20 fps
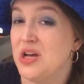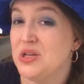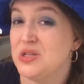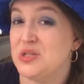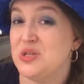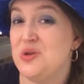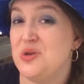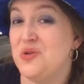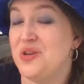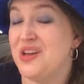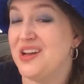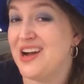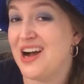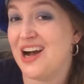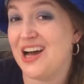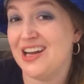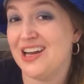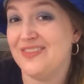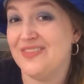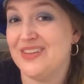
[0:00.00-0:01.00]
So you can
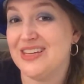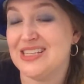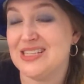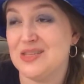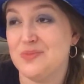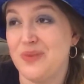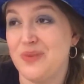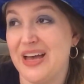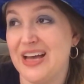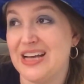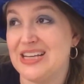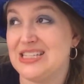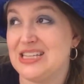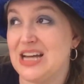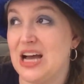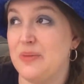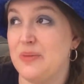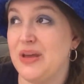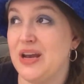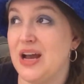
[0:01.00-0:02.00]
kind of expect,
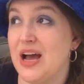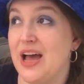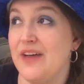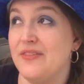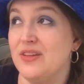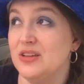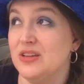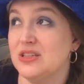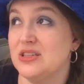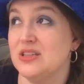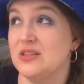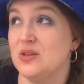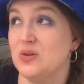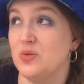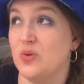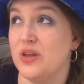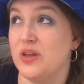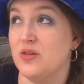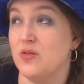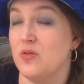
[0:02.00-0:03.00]
I mean, I haven't looked at the
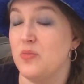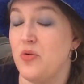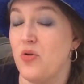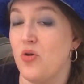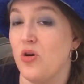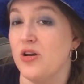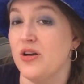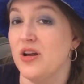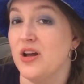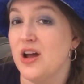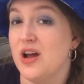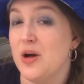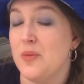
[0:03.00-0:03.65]
weather report